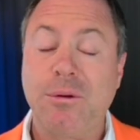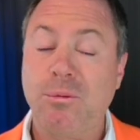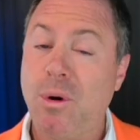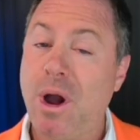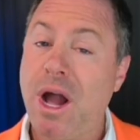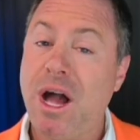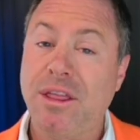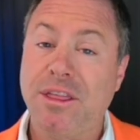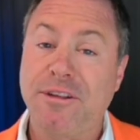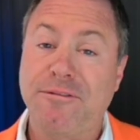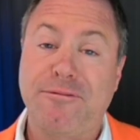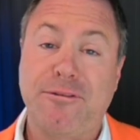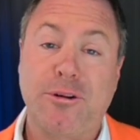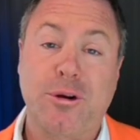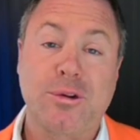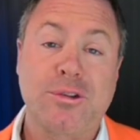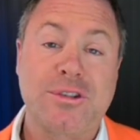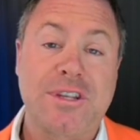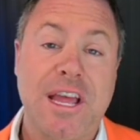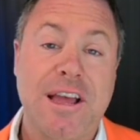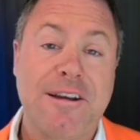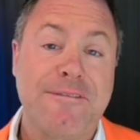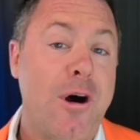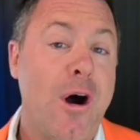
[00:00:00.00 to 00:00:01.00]
Well, the first
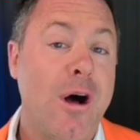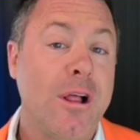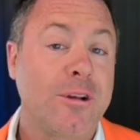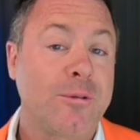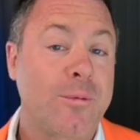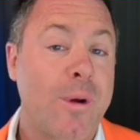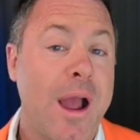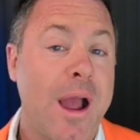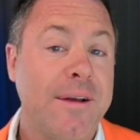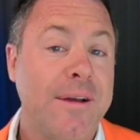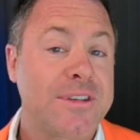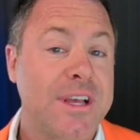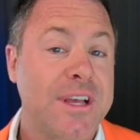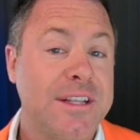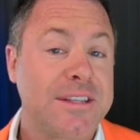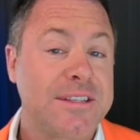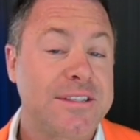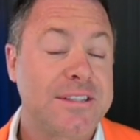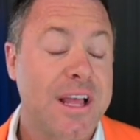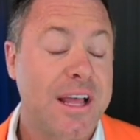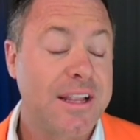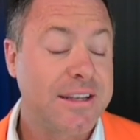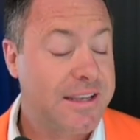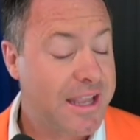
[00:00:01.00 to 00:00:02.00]
day of fall arrives on
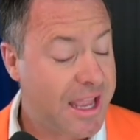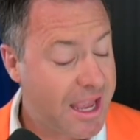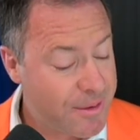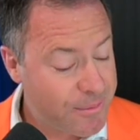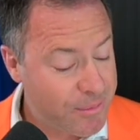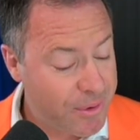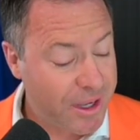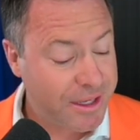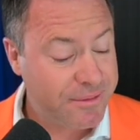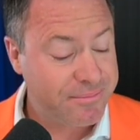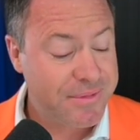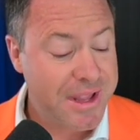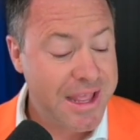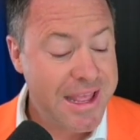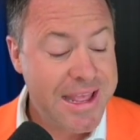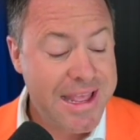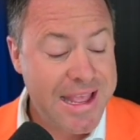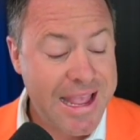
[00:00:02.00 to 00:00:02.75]
Sunday, but